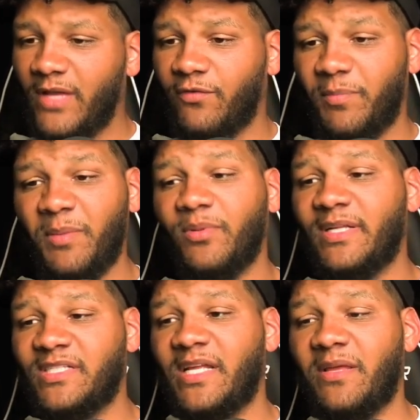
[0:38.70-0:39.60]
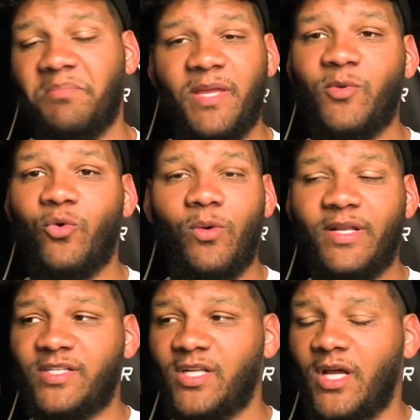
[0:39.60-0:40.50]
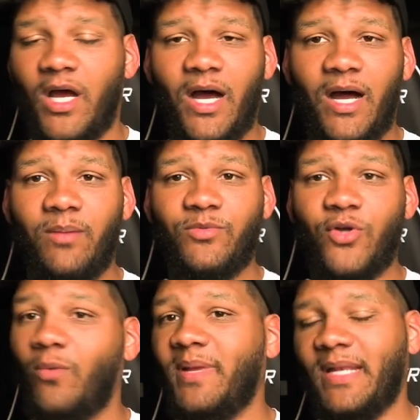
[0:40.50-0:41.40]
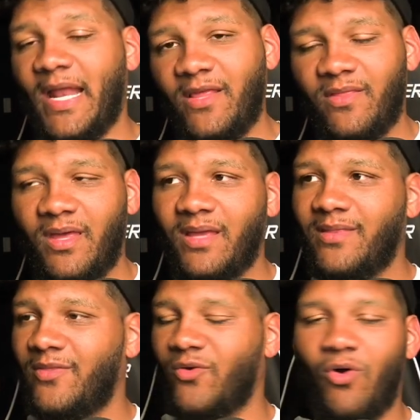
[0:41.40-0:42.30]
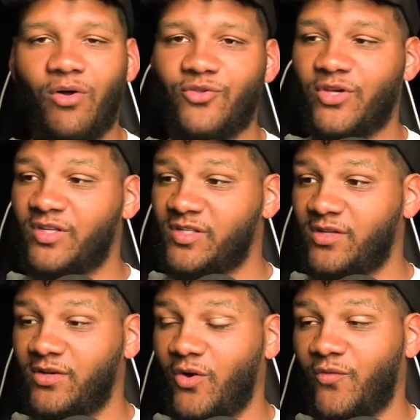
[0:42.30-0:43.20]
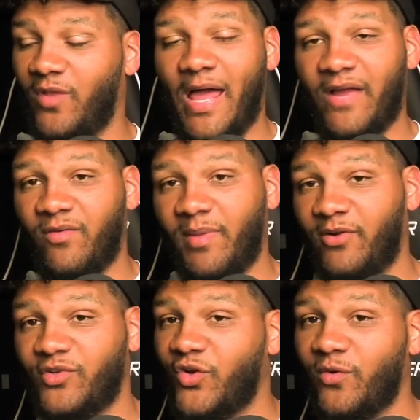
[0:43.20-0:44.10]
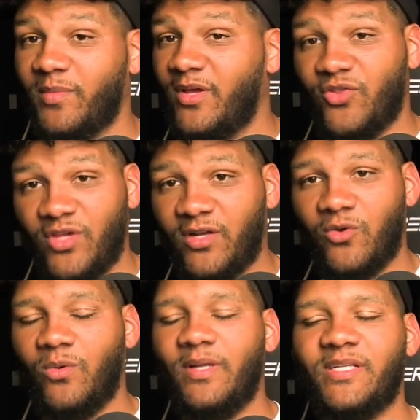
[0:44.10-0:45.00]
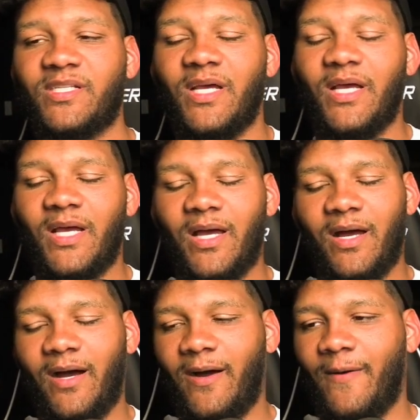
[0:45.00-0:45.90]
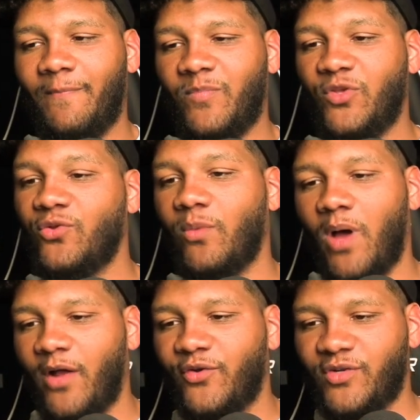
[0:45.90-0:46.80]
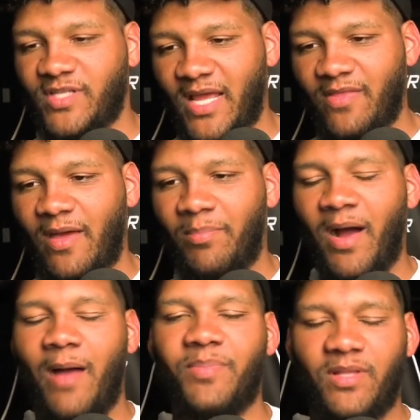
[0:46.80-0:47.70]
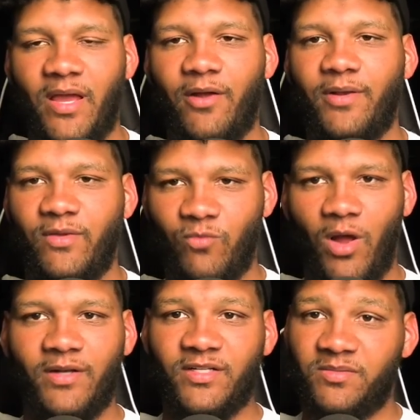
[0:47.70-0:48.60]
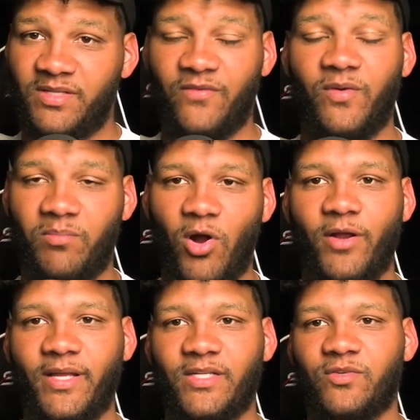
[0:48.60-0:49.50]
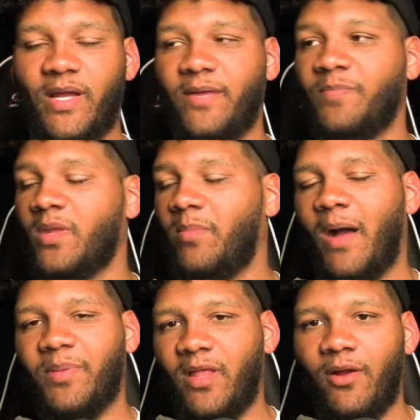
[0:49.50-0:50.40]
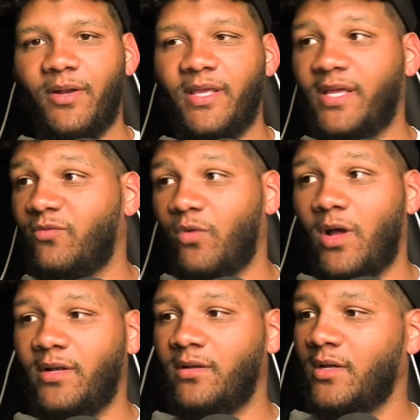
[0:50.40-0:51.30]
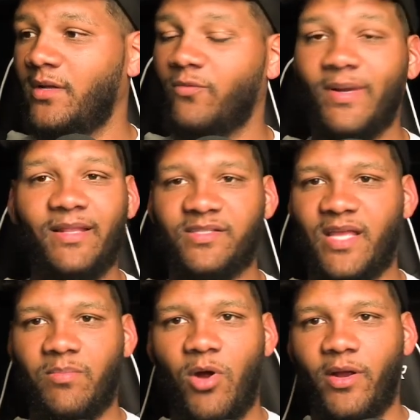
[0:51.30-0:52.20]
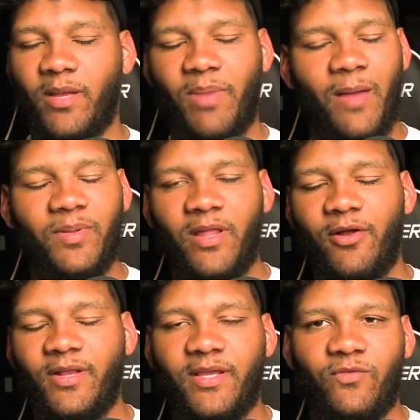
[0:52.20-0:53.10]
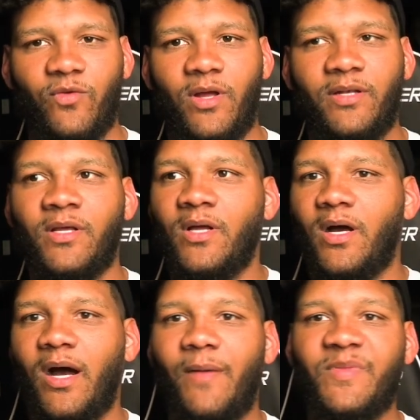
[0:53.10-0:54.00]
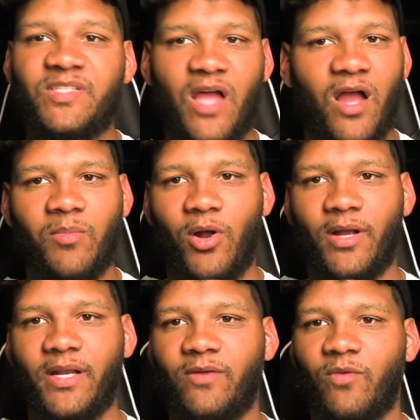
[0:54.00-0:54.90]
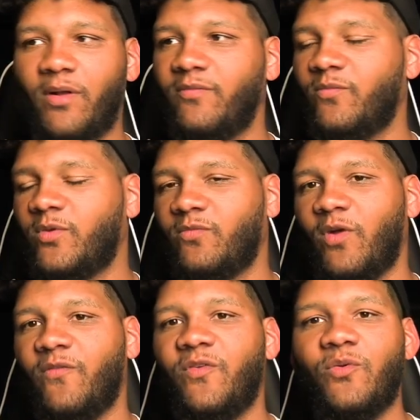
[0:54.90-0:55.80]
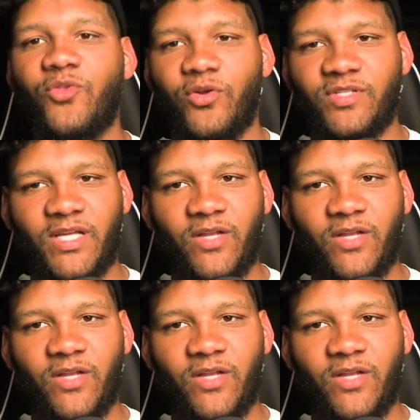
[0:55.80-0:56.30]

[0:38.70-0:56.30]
And for people that say that meme coins don't mean anything and that they're all just, for lack of a better term, shit coins, you don't understand that popularity runs different markets, right? Popularity can run real estate market. Popularity can run the stock market and can run futures.